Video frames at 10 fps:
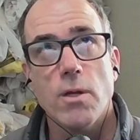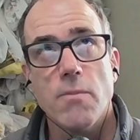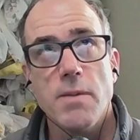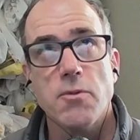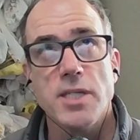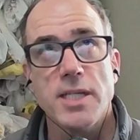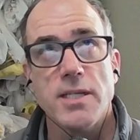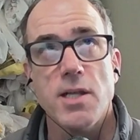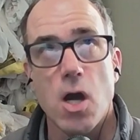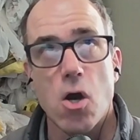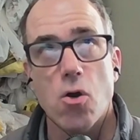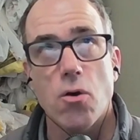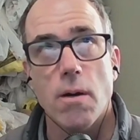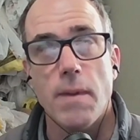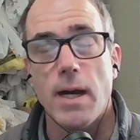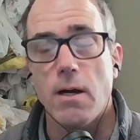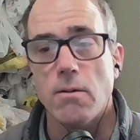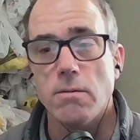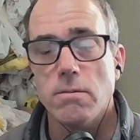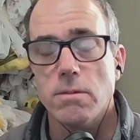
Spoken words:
do people need to know about